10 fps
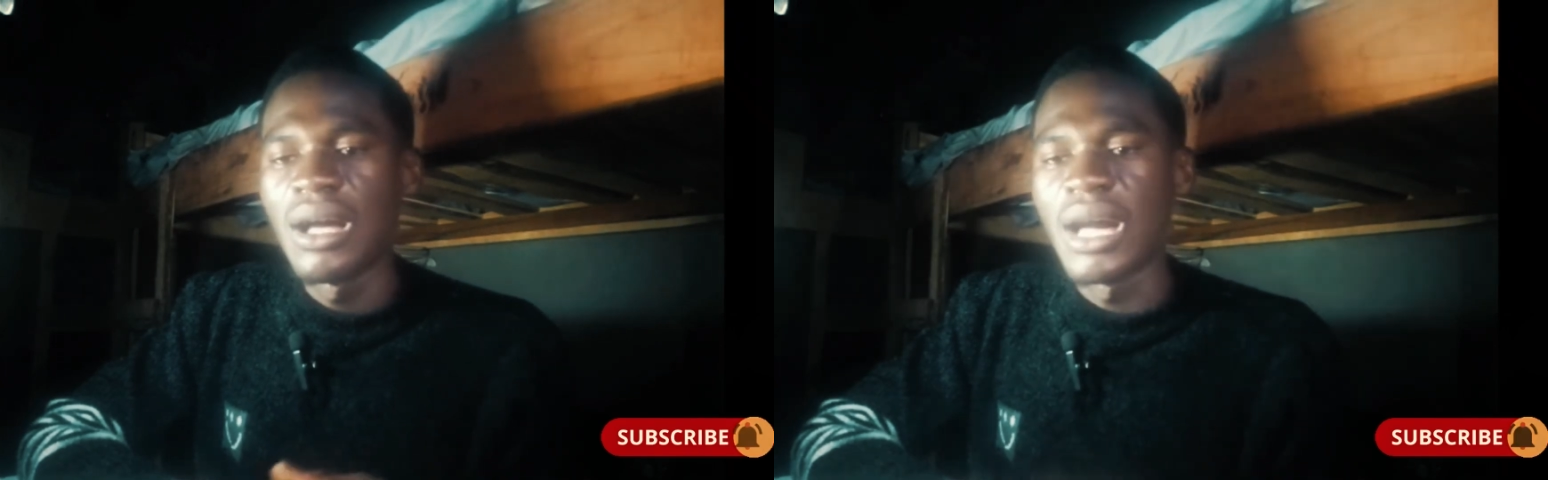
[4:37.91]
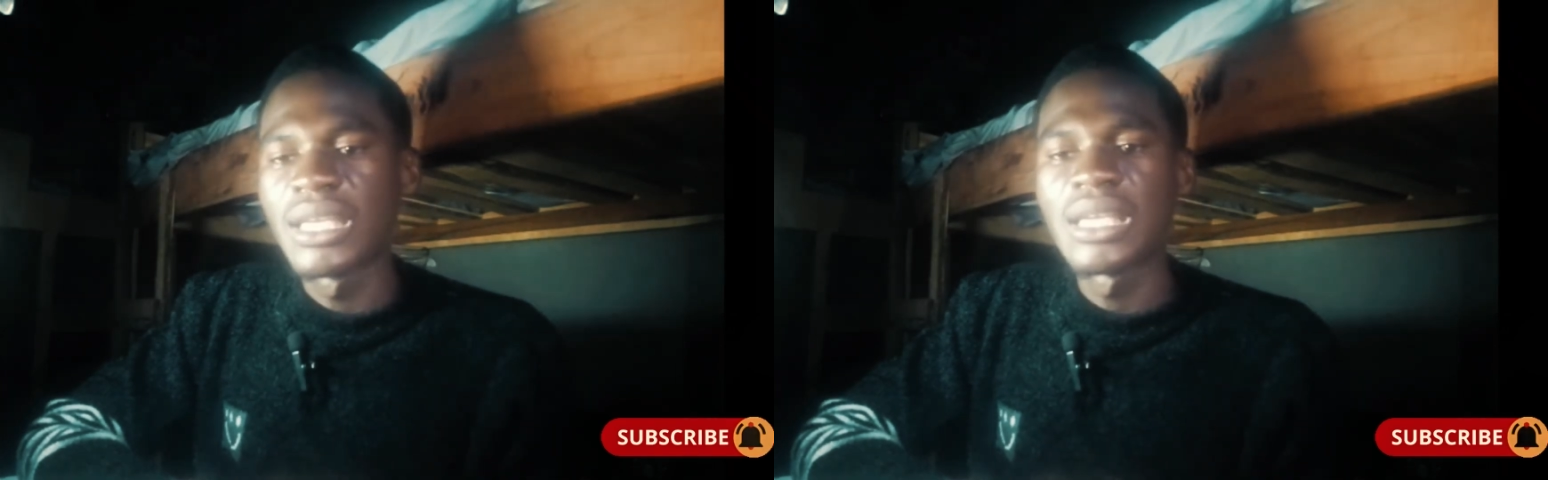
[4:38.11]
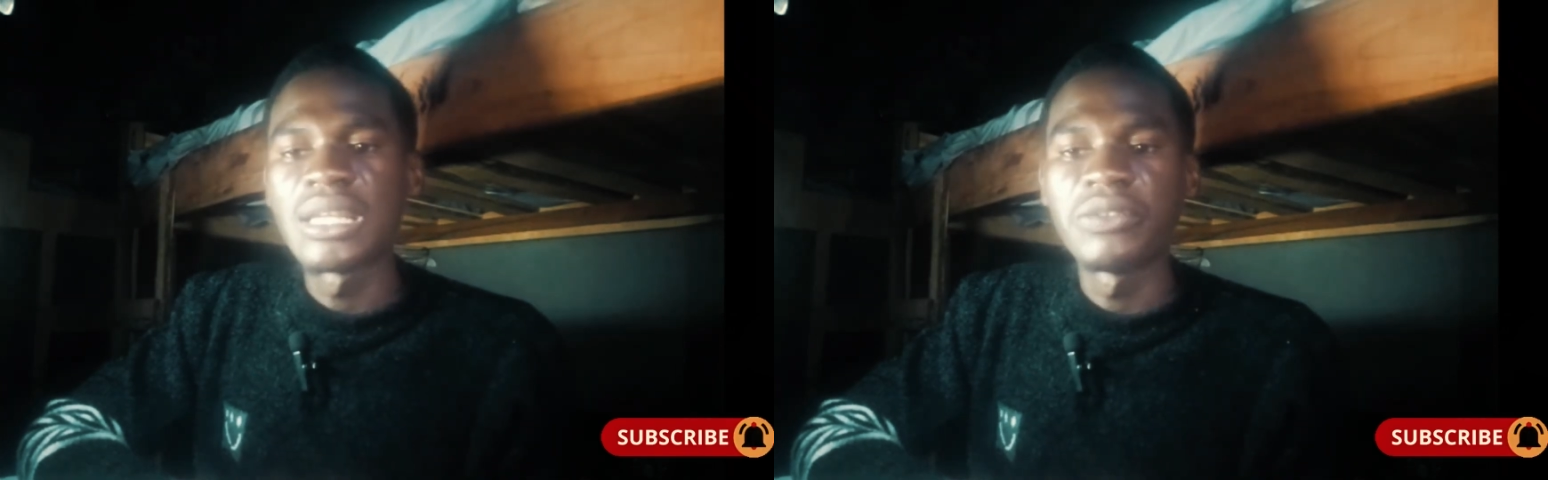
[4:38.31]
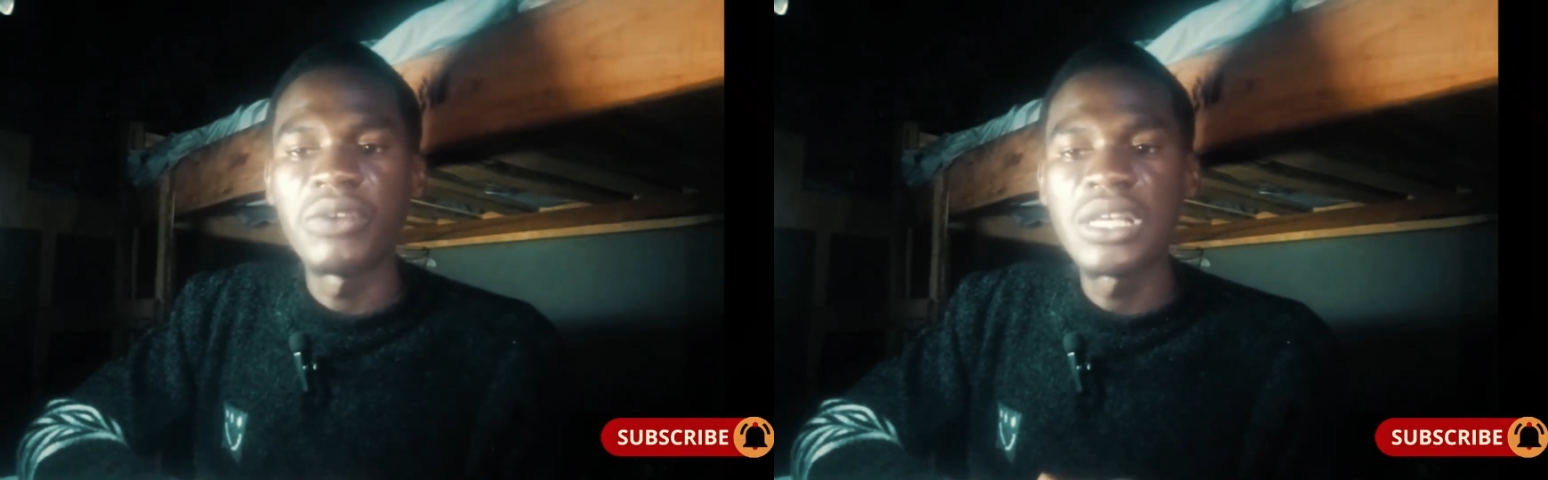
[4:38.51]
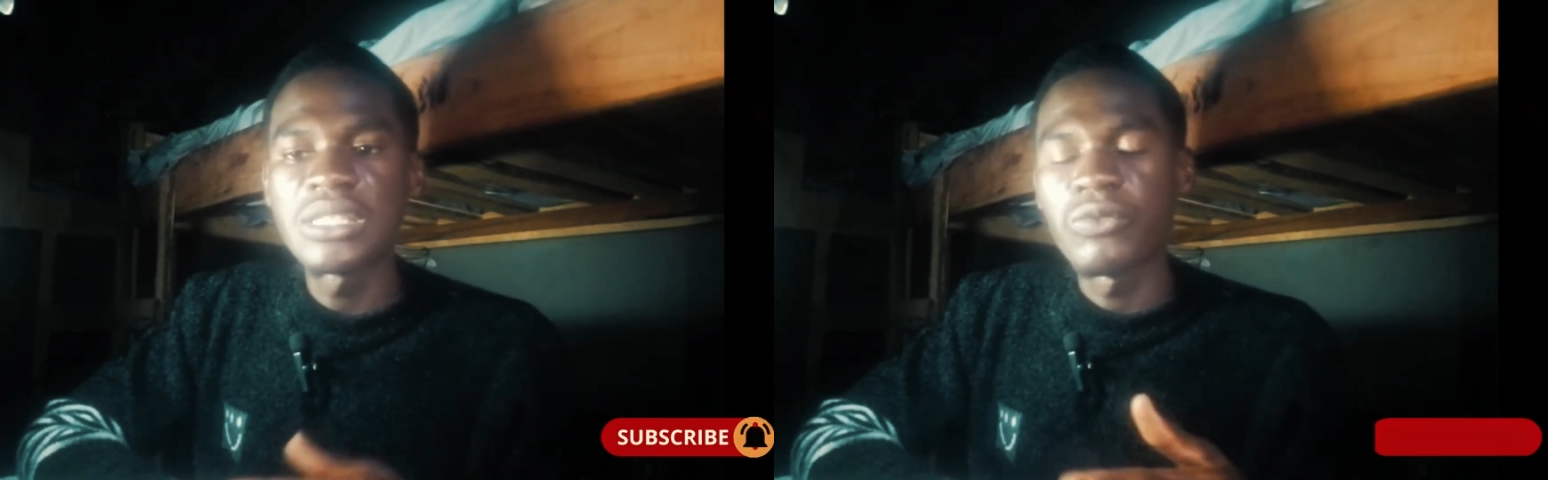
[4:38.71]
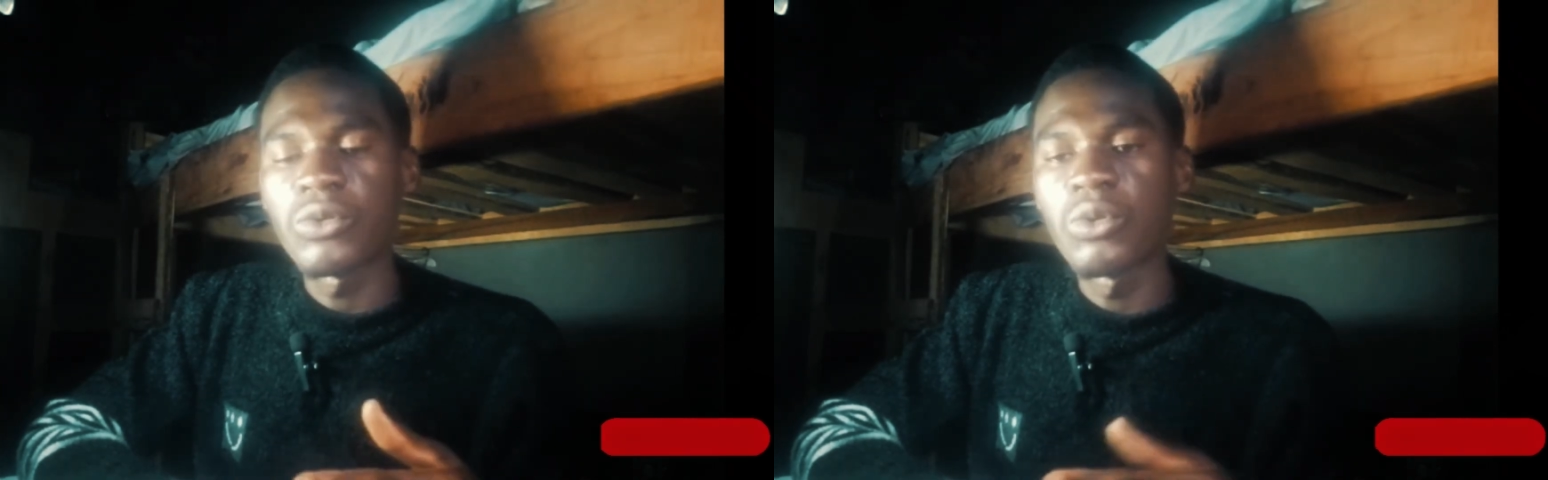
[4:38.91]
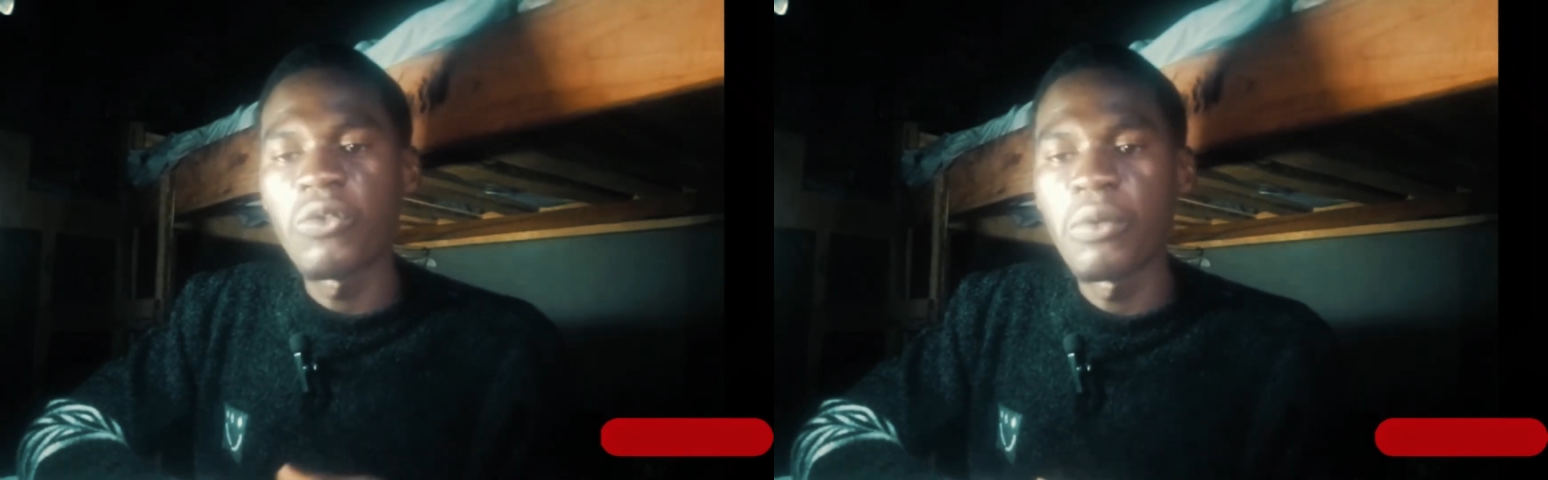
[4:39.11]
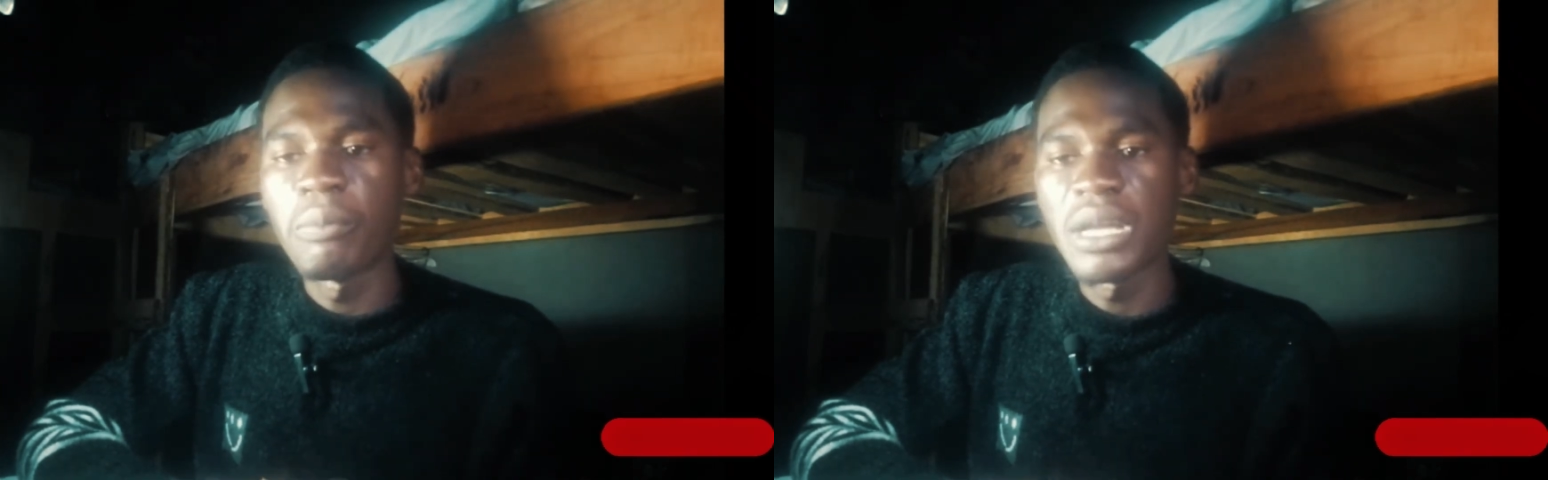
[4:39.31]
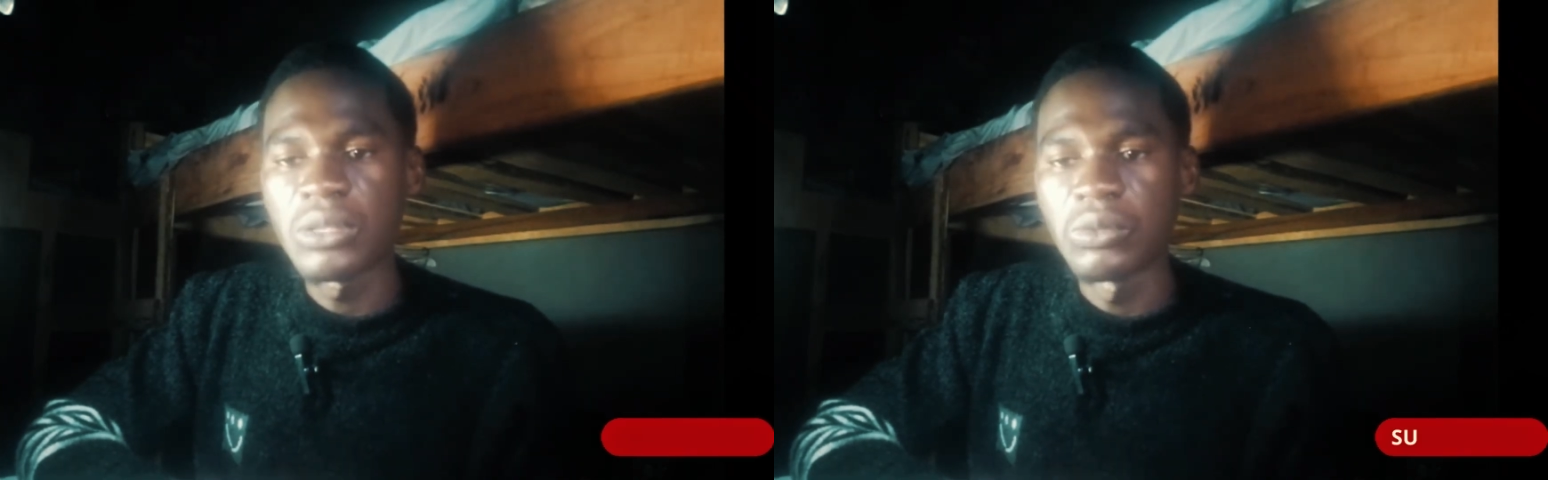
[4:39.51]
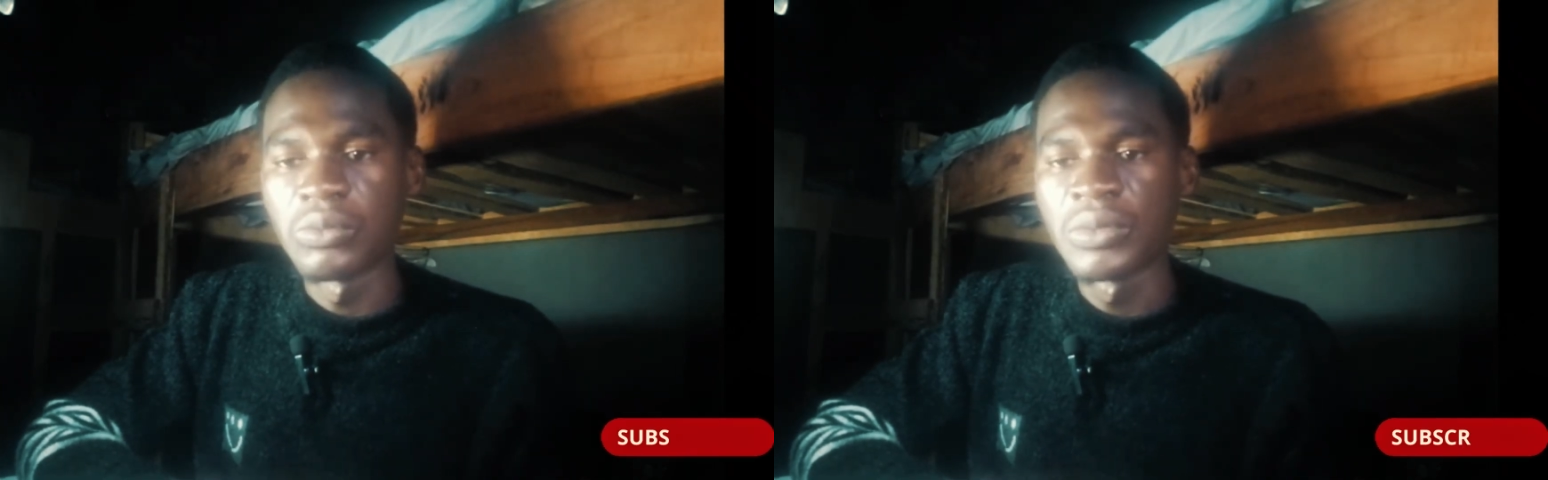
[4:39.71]
I can advise if you go for
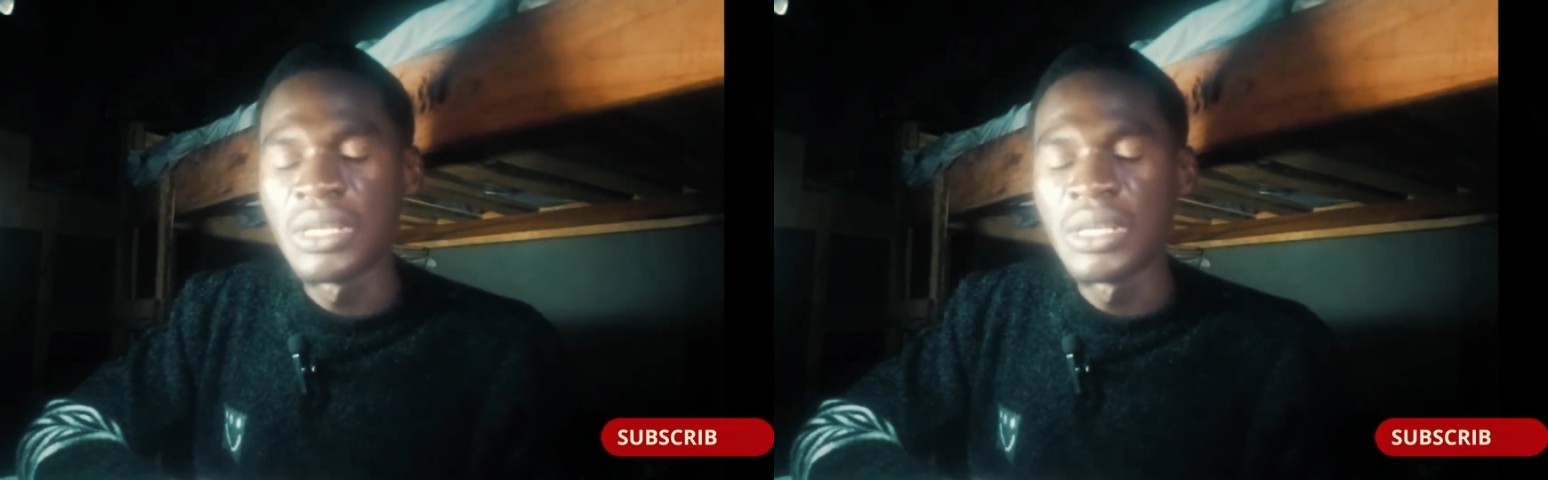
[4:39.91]
Python.